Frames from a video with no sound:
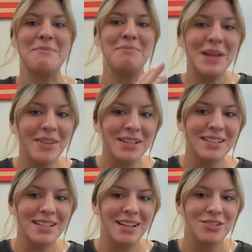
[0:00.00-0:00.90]
be on the
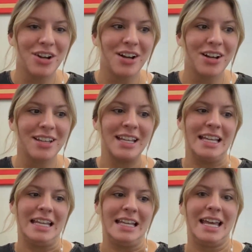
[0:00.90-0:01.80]
study drug
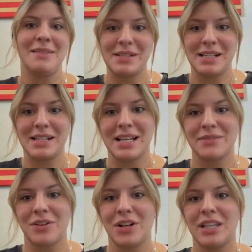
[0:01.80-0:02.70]
in it be
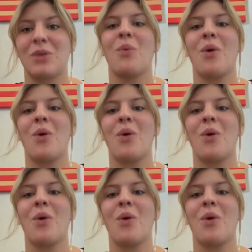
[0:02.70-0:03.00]
successful and like